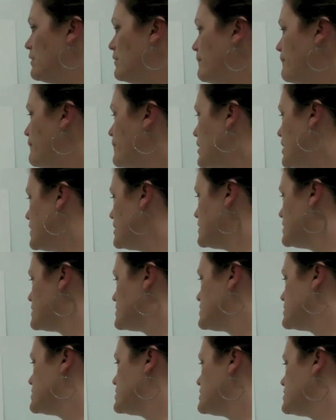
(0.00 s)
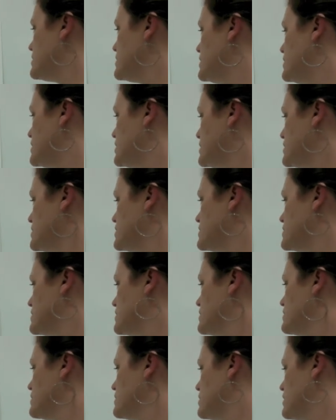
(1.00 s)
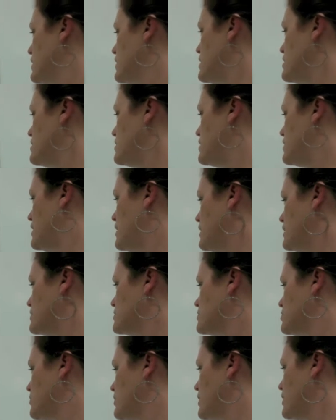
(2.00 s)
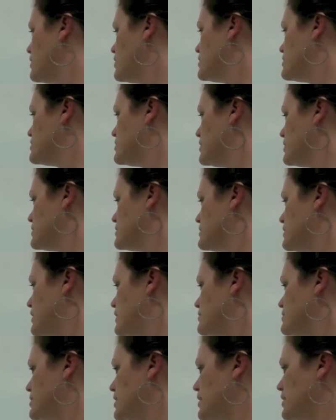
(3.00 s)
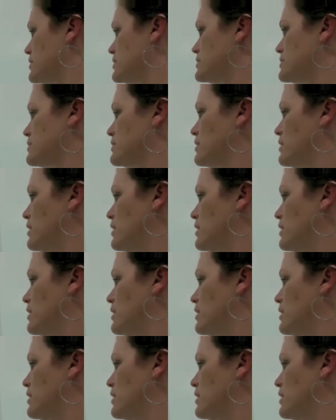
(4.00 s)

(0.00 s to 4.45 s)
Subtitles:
Minus 6, and then x squared is x times x,